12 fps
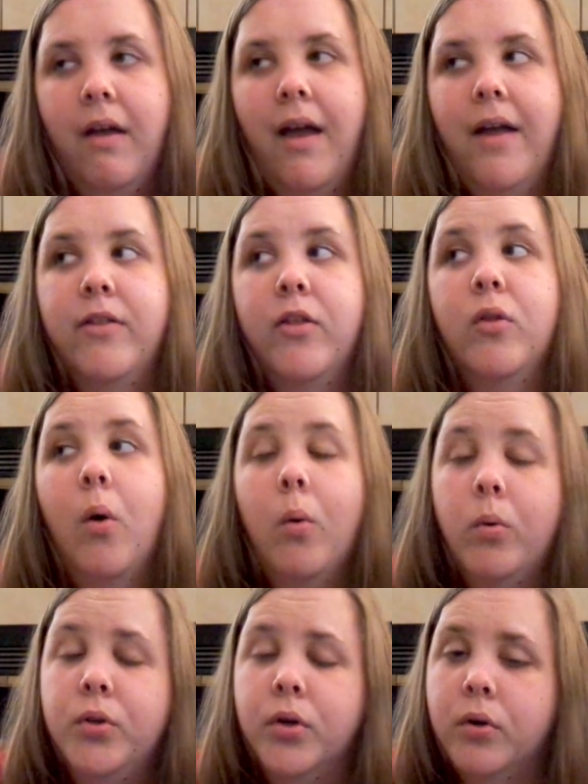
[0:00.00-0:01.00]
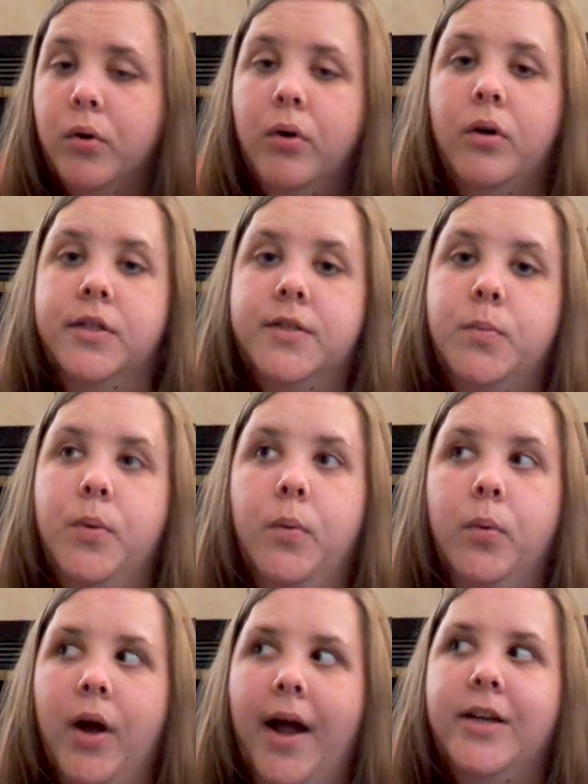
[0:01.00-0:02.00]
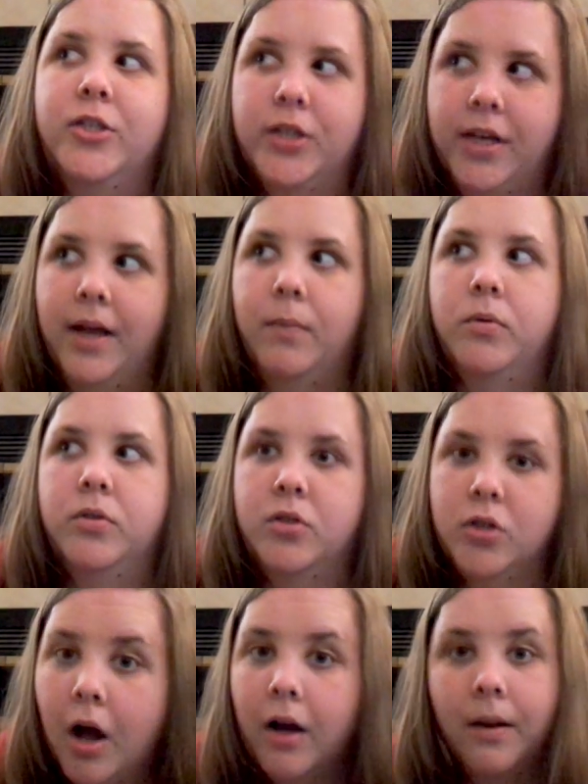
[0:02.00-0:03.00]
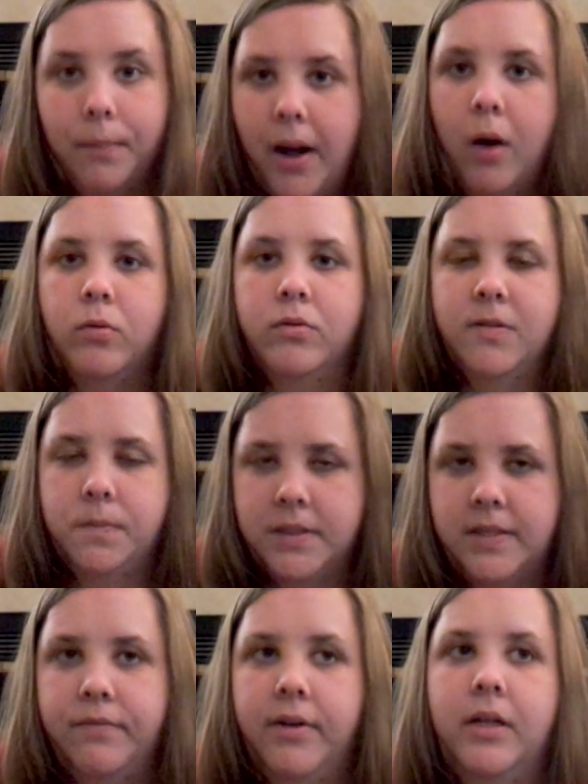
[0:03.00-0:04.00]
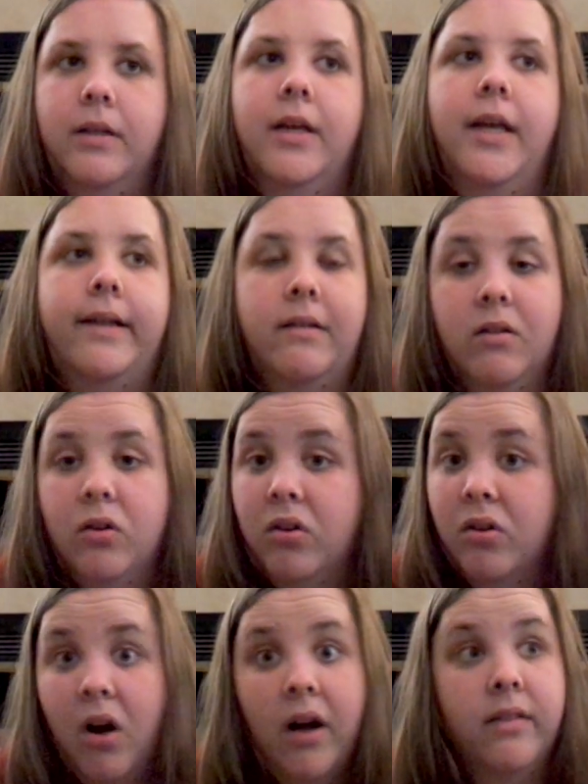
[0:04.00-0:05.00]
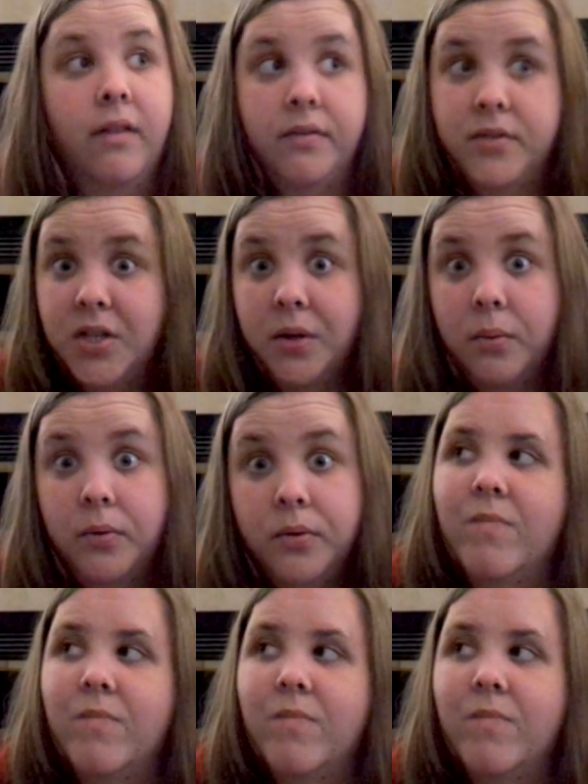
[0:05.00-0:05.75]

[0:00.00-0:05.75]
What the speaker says: And then the older girls, we were actually able to talk about specifically, God loves you.